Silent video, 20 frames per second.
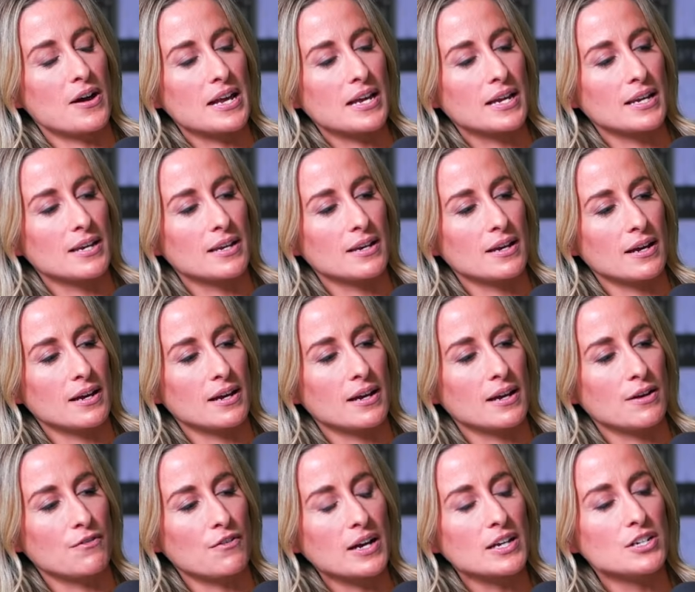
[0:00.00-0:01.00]
I can
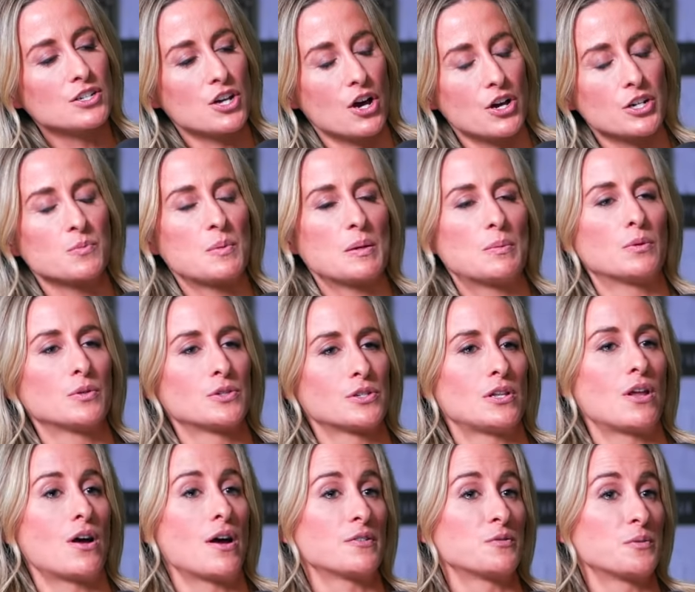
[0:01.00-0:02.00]
if I can touch people's
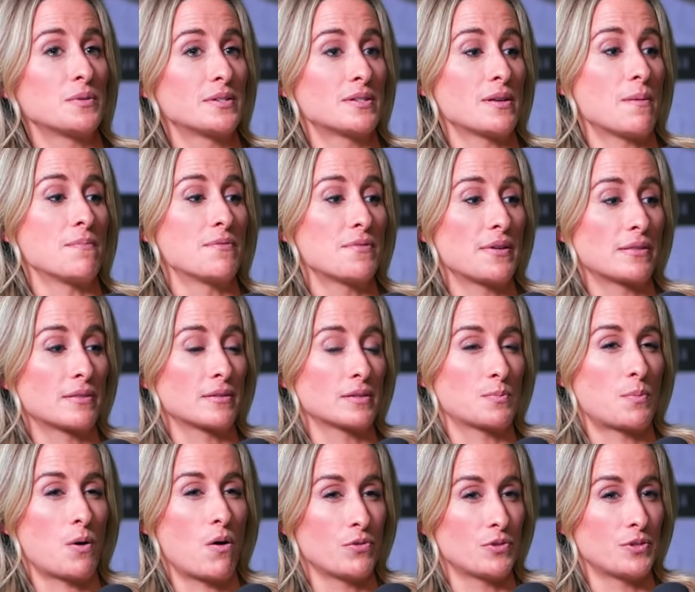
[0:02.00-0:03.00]
lives with something
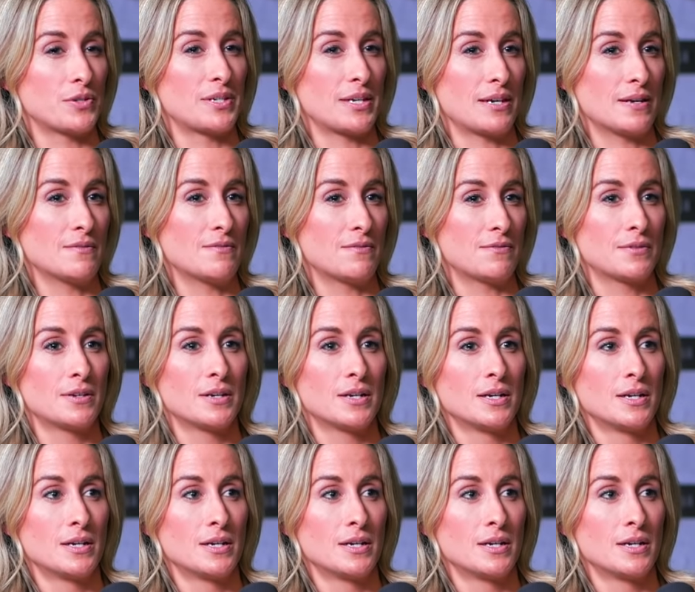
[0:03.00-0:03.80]
that's positive,